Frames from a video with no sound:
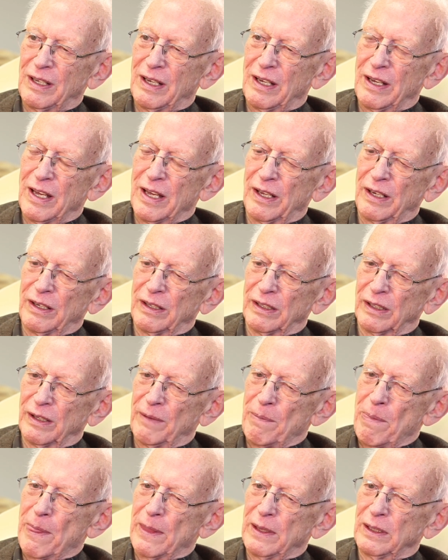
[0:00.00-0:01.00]
And uh,
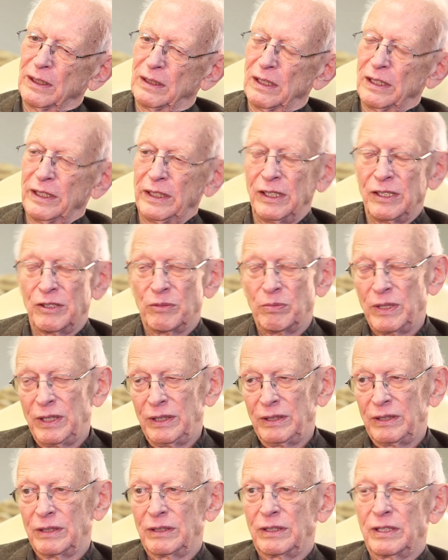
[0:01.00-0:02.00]
it leads me
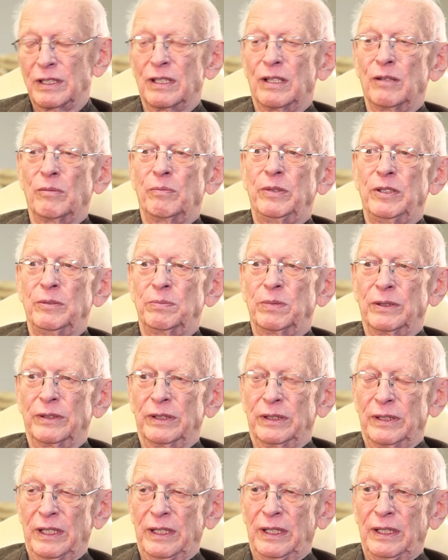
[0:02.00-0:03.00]
to tell people
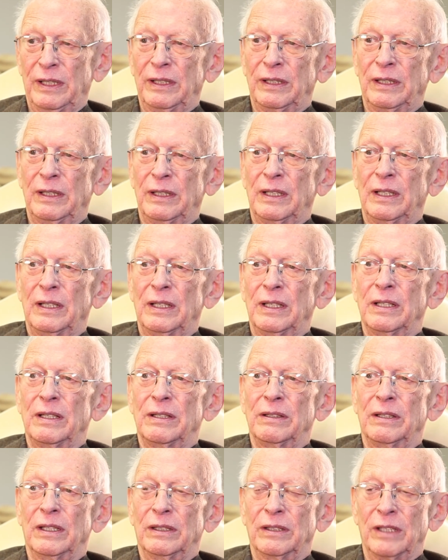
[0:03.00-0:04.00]
today
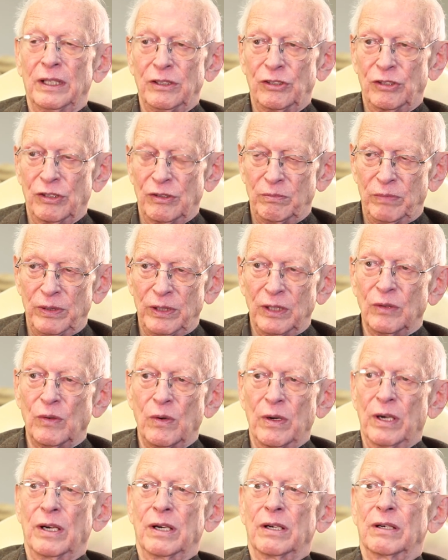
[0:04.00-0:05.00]
that they should be
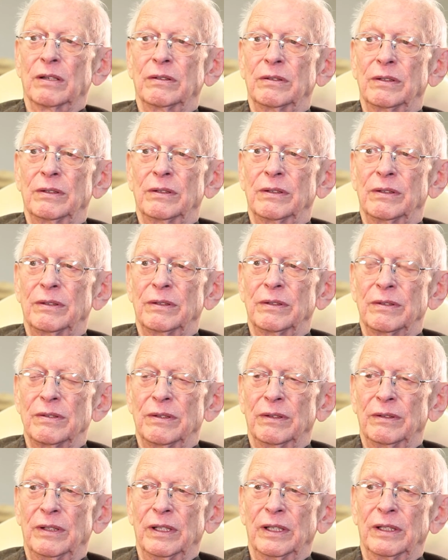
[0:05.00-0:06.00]
aware
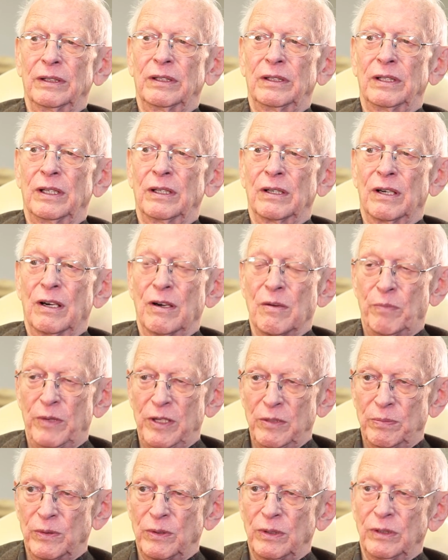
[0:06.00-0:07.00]
that there are
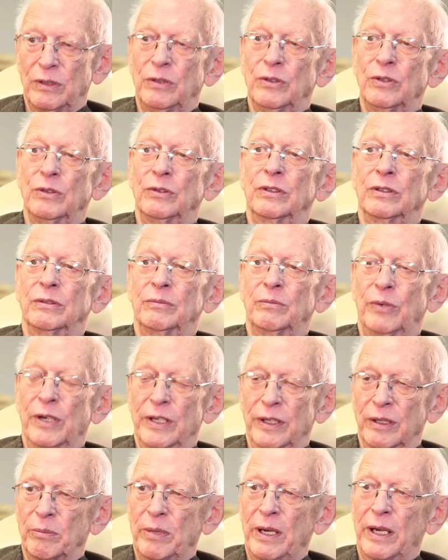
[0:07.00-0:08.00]
people who could
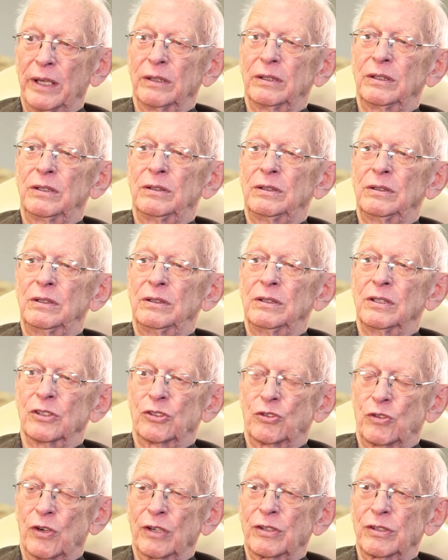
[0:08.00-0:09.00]
bring about
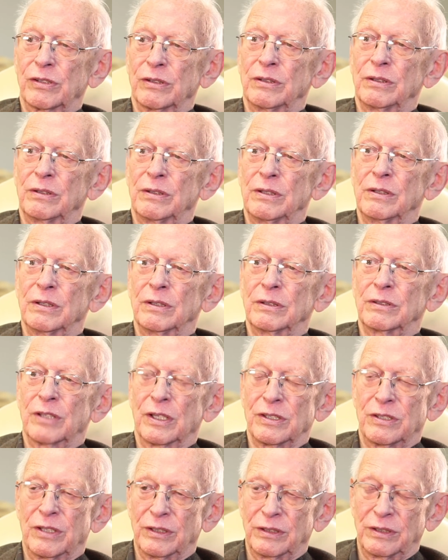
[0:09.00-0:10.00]
destruction
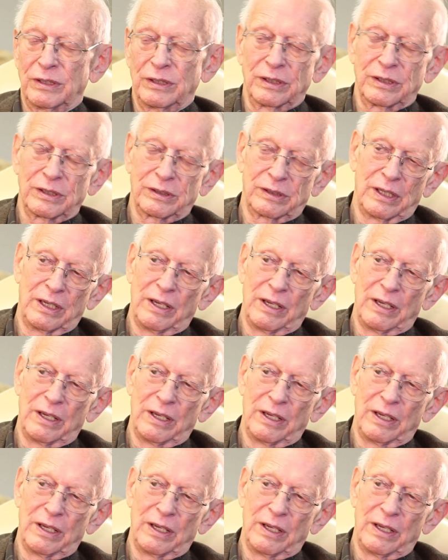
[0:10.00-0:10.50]
such as this,